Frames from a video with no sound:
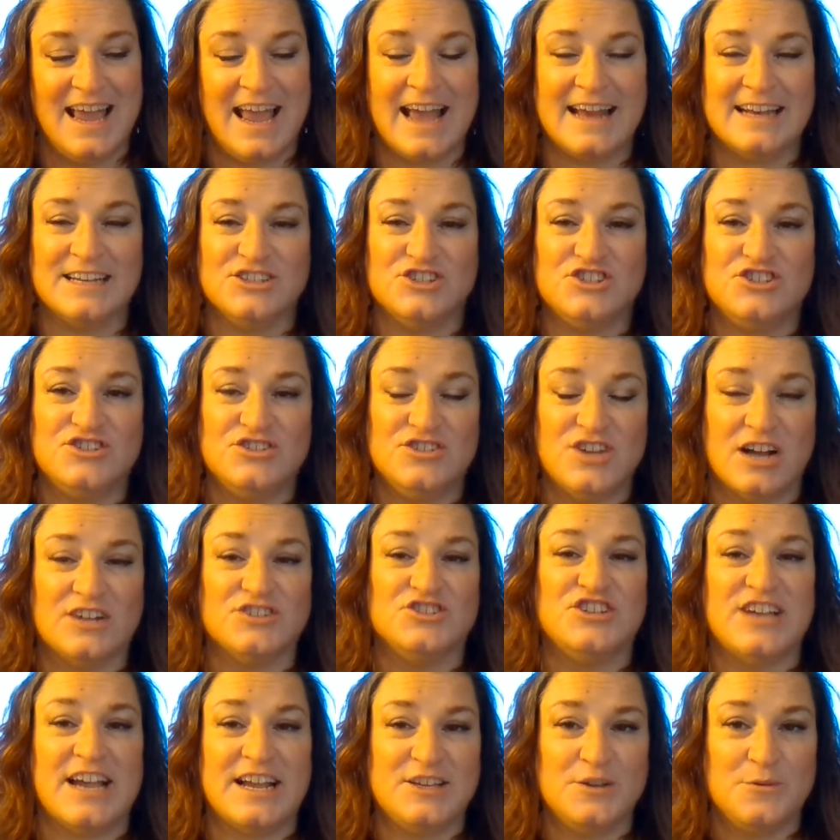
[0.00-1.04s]
And
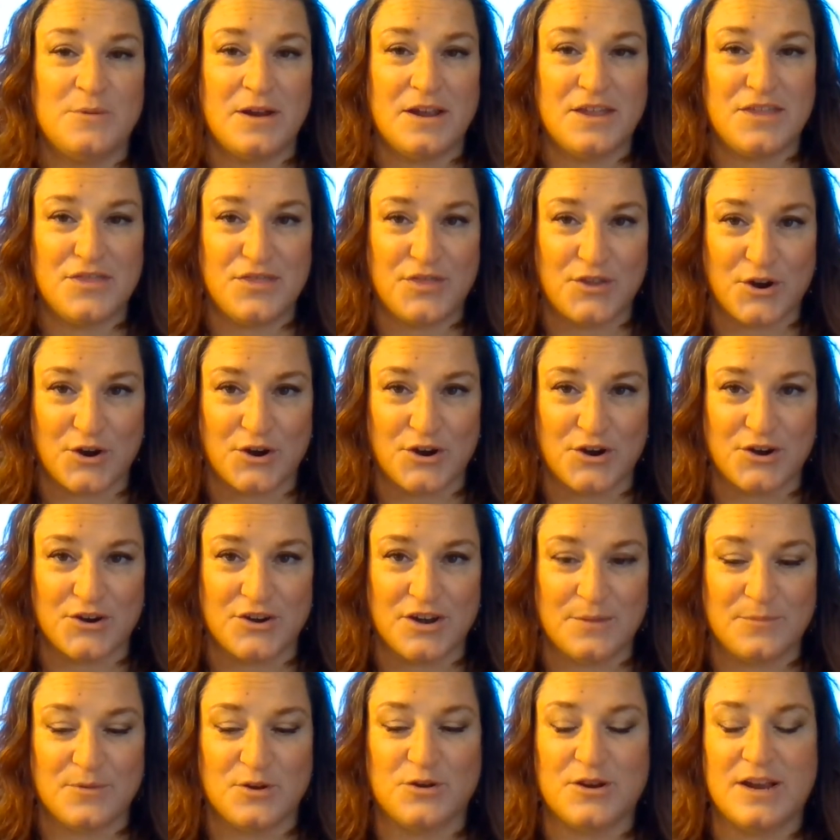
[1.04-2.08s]
on January
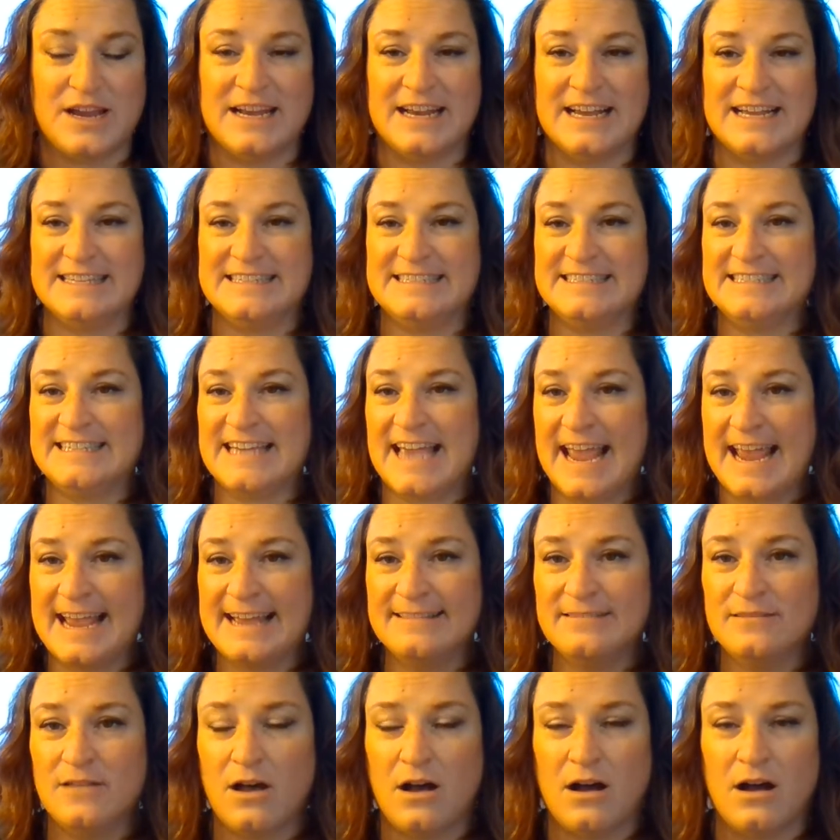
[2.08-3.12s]
3rd, I'm creating a
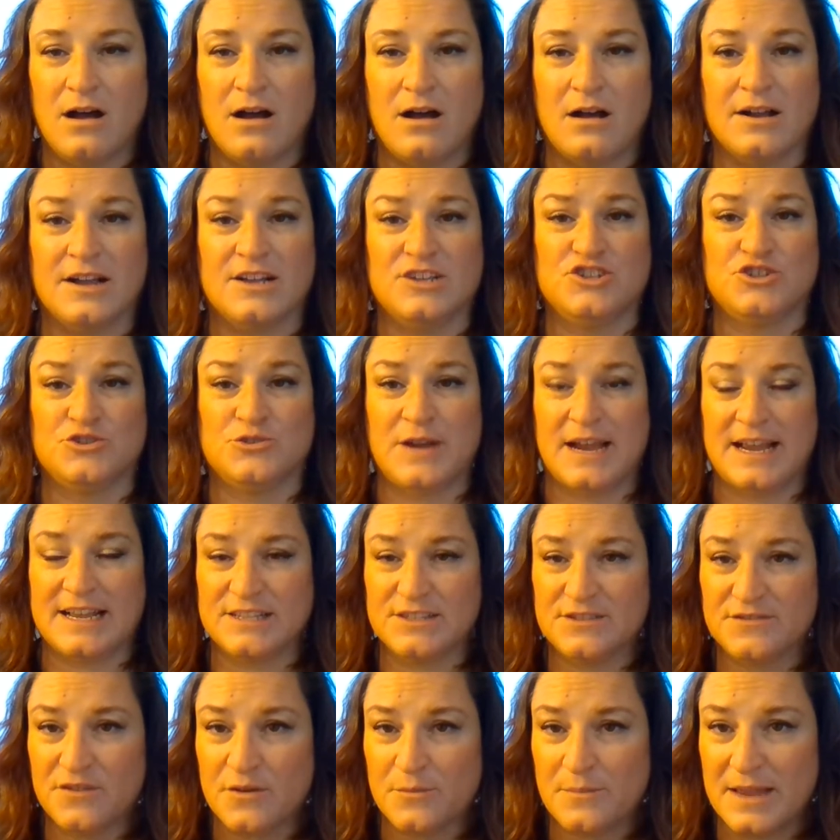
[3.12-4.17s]
day-long
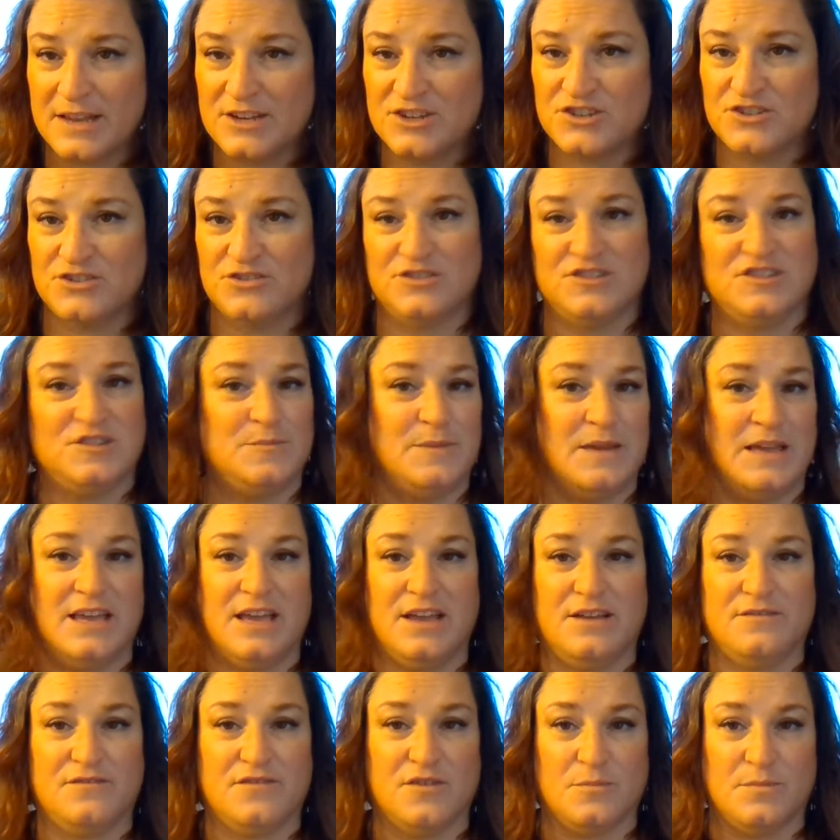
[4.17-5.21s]
transformational
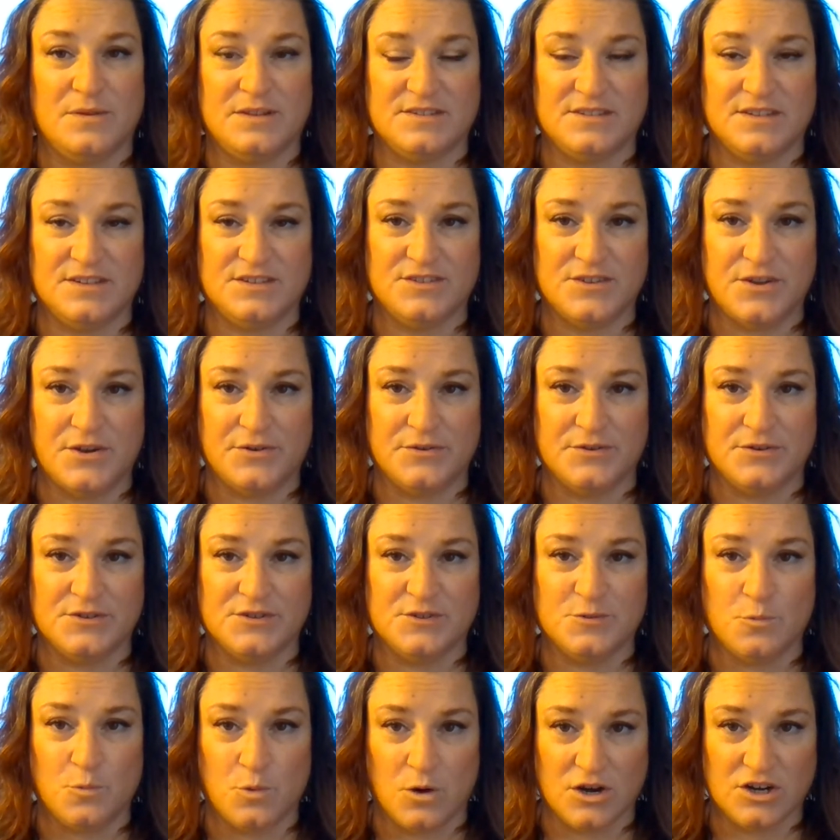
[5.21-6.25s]
speaking for business
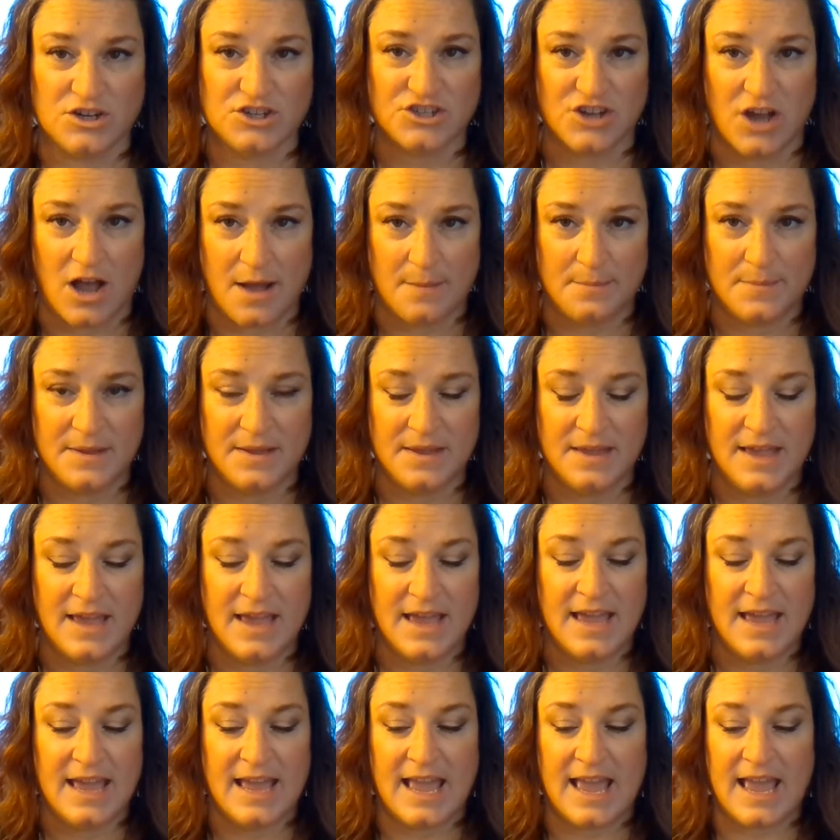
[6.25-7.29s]
owners workshop.
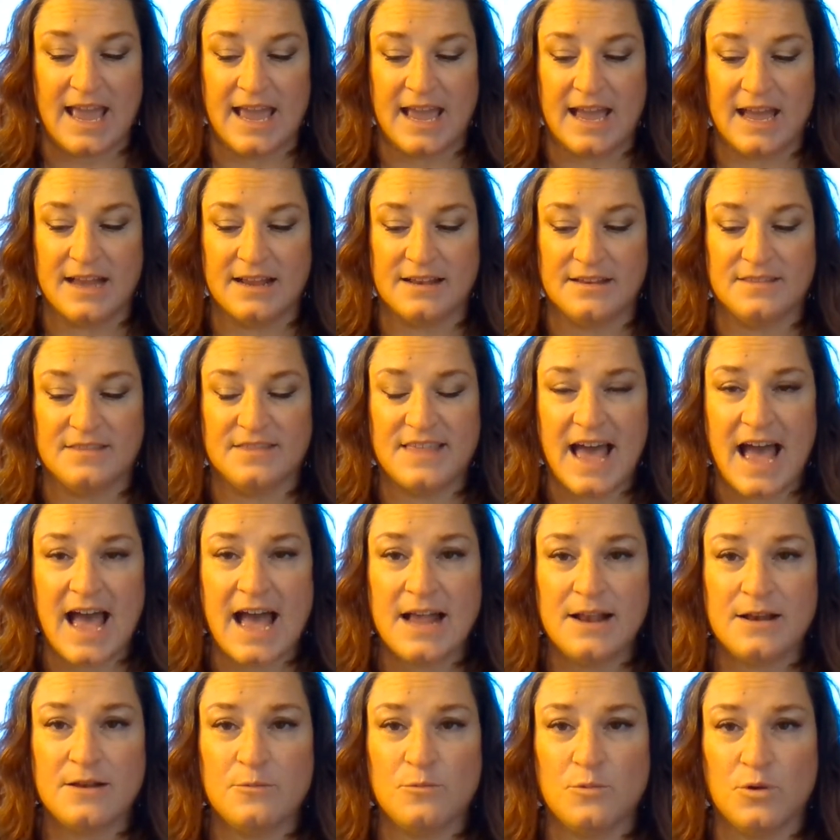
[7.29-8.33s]
And
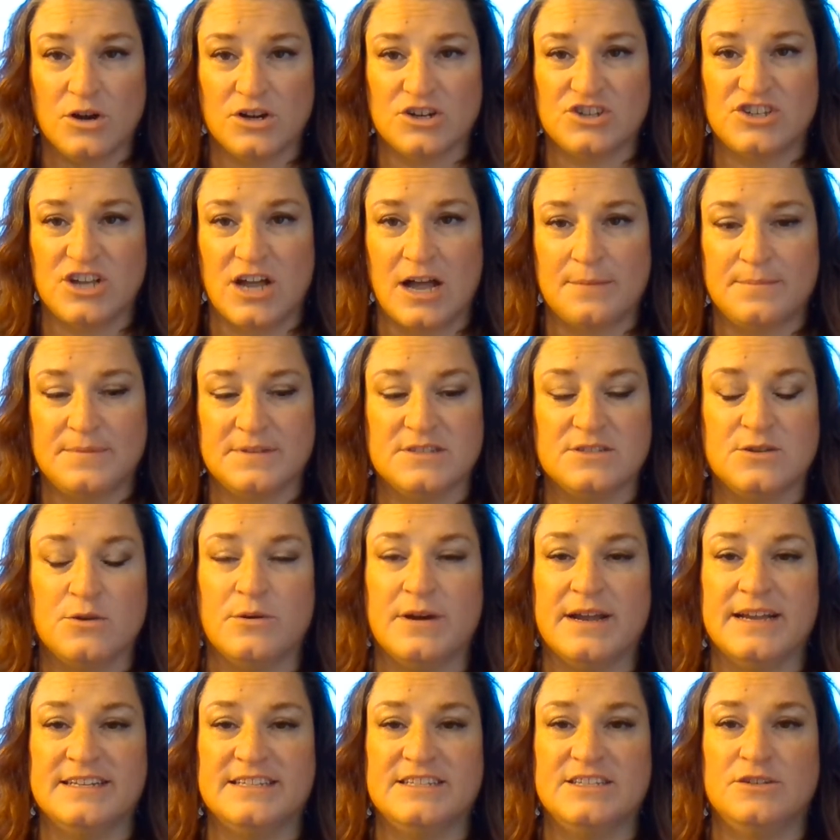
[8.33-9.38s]
that workshop is
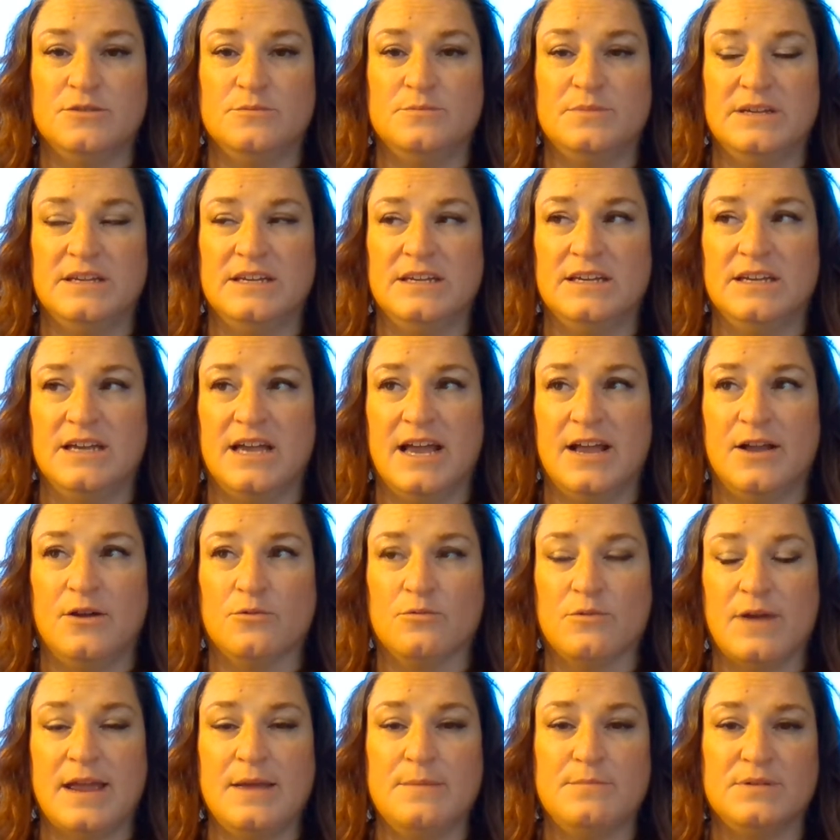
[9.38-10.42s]
going to be a
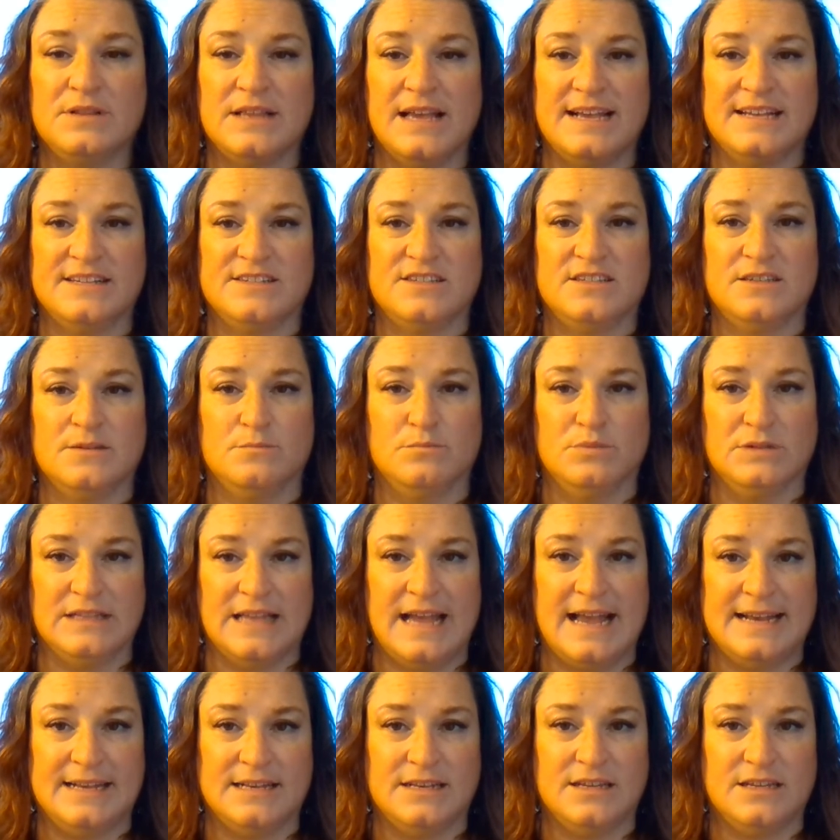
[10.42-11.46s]
great place to
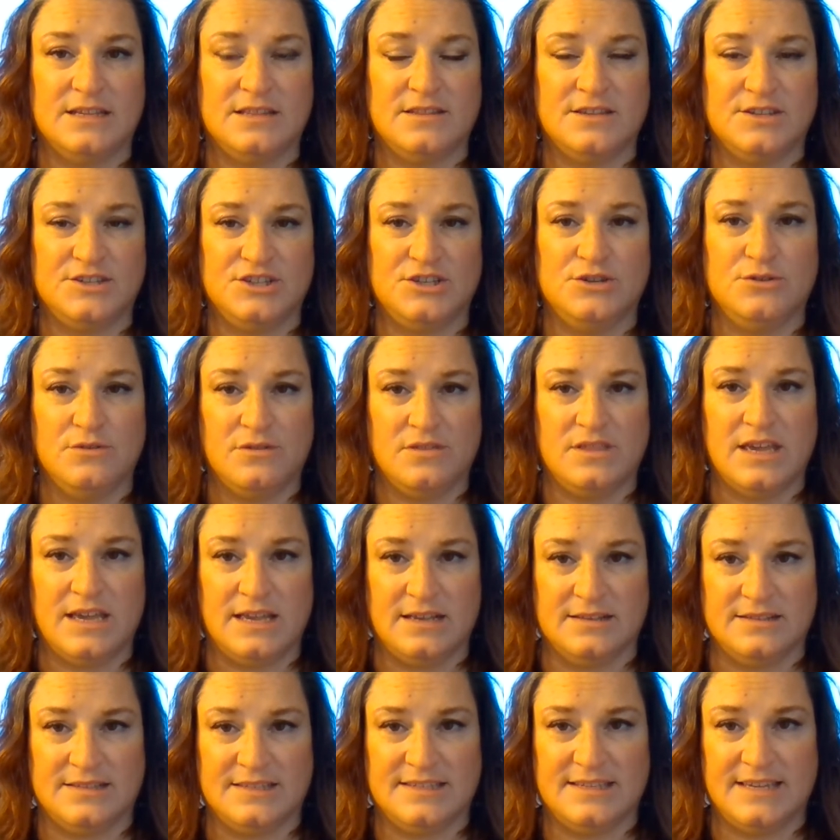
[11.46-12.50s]
blend the two
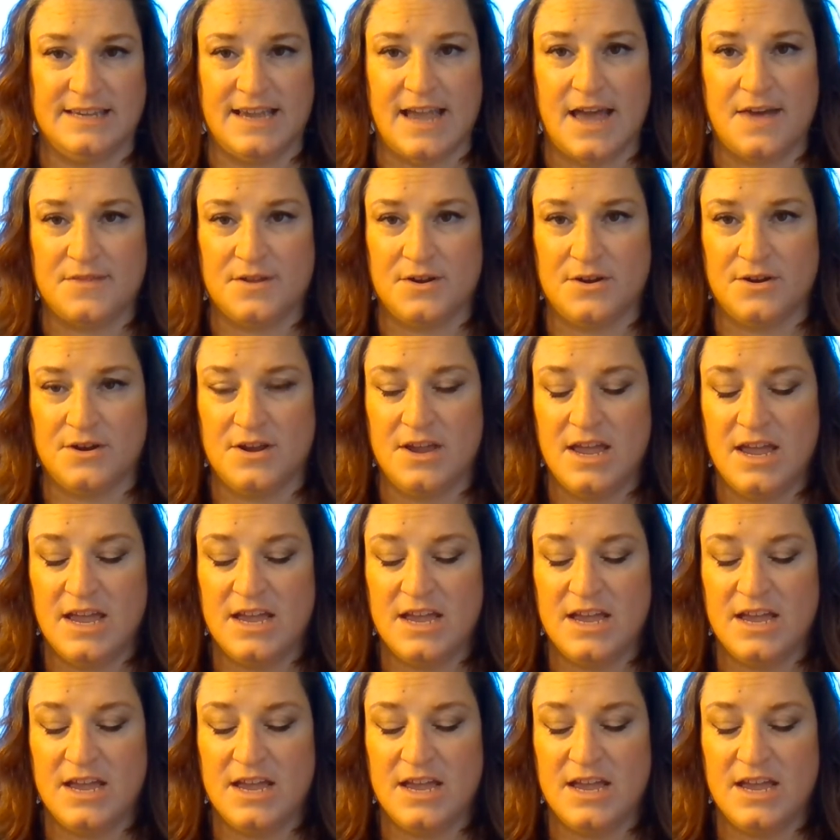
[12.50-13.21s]
things together,